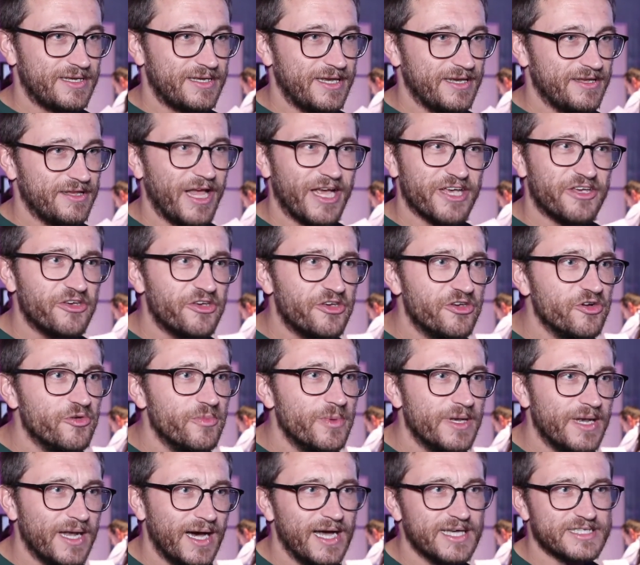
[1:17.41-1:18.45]
he like
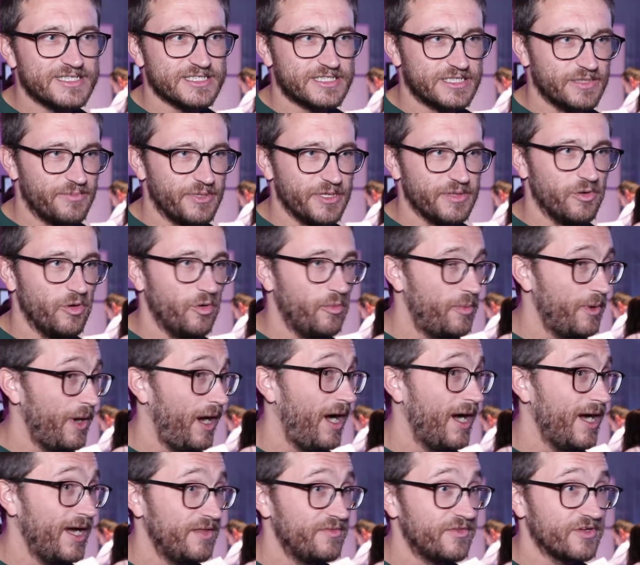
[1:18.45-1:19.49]
humanizes the people
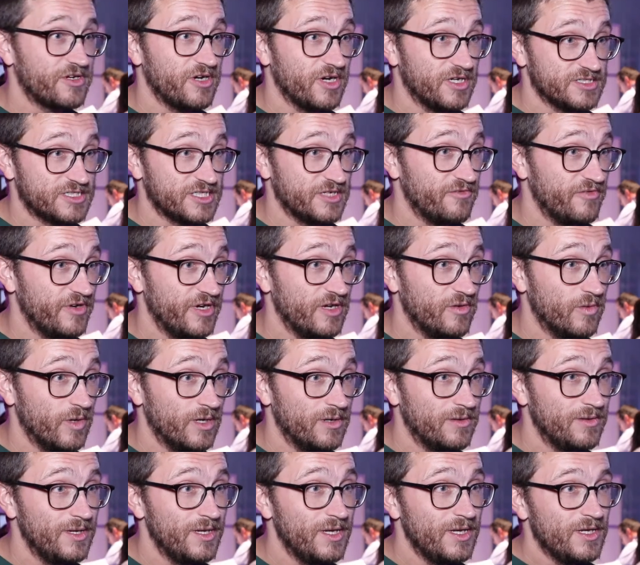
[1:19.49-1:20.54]
behind the content really
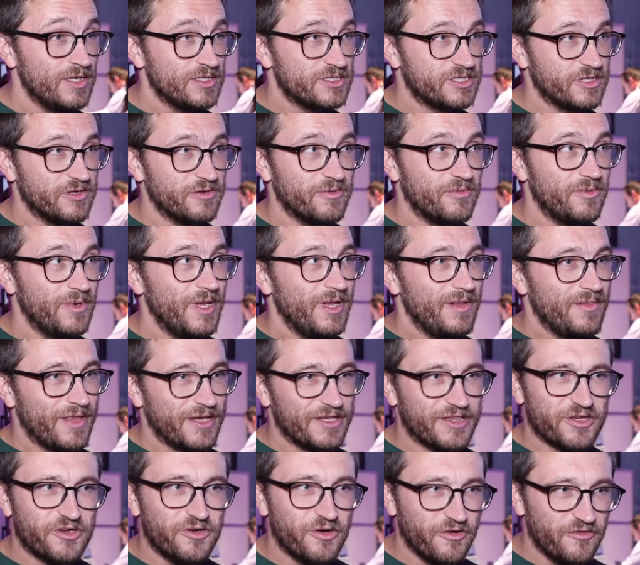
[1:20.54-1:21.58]
well. So
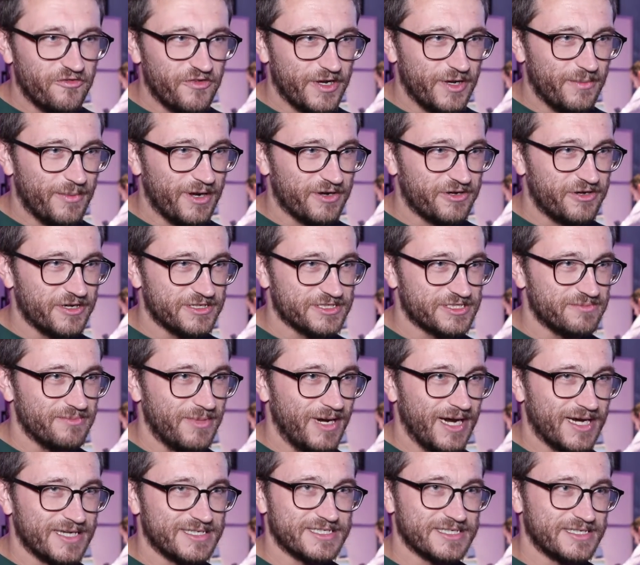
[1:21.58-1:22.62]
like the cool thing about content
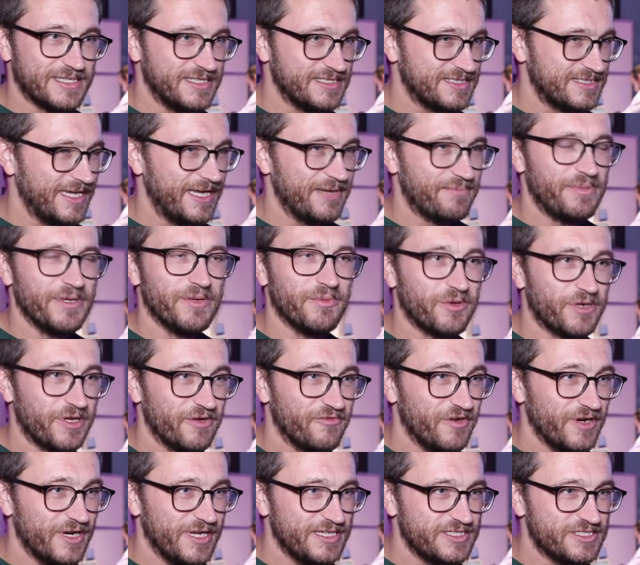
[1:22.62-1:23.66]
marketing is that people
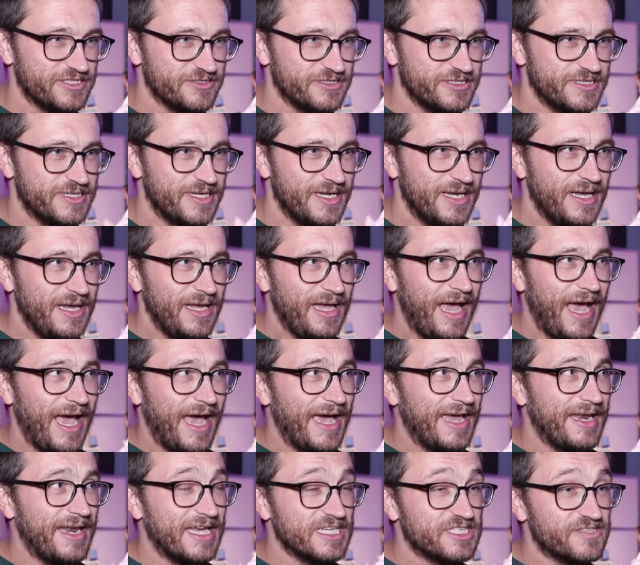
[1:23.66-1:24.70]
can relate to it,
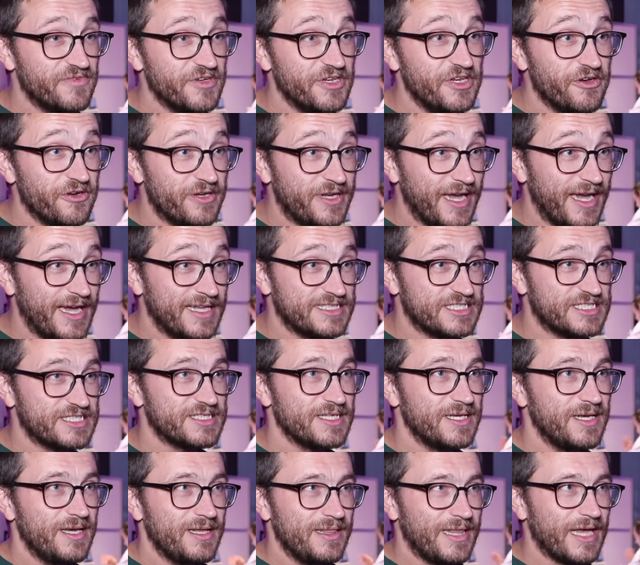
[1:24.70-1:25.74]
and as video
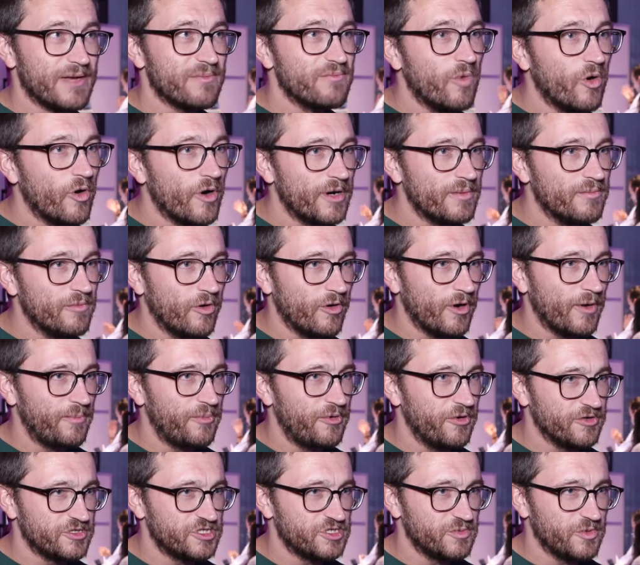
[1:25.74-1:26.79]
gets like more and more
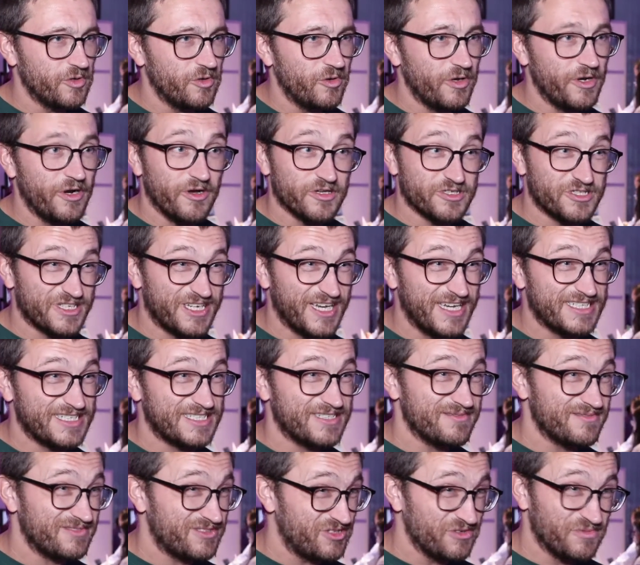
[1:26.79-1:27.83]
approachable, it also
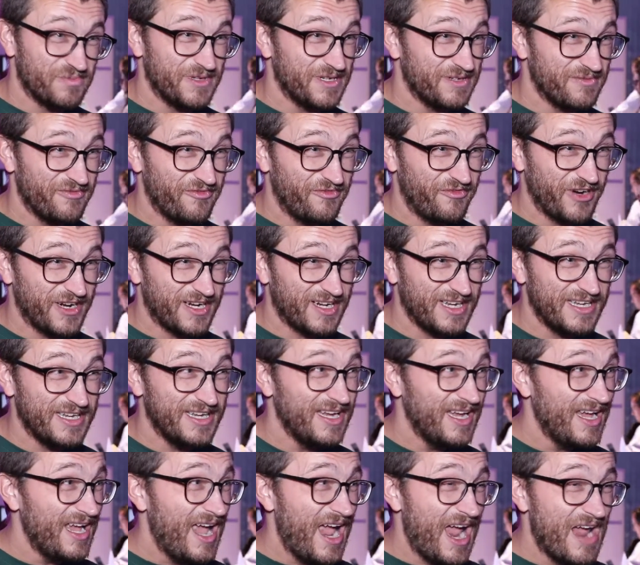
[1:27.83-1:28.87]
gets to be frankly
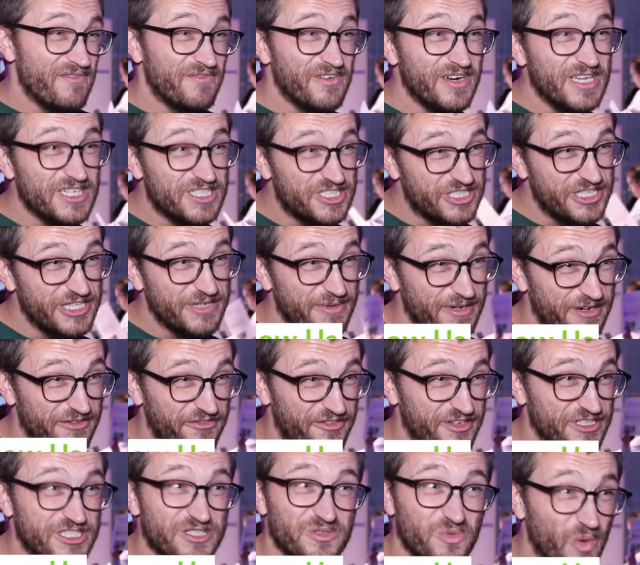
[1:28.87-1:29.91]
a really cheap and
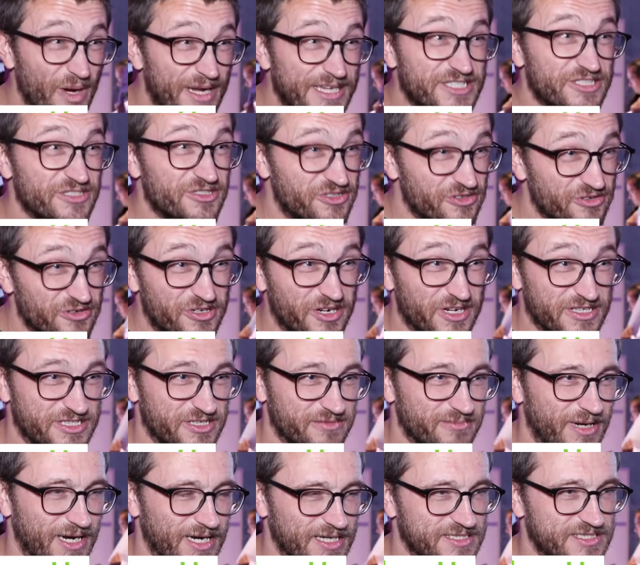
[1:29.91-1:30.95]
efficient way to do
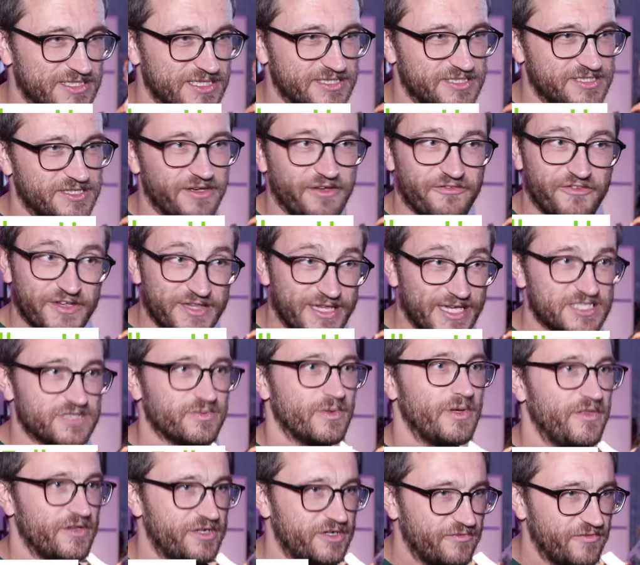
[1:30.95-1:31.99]
content marketing. So I think that's
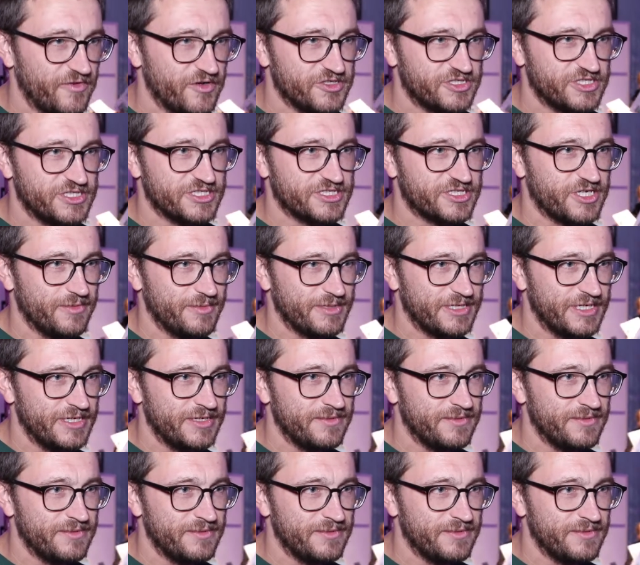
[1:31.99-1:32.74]
where the conversion is coming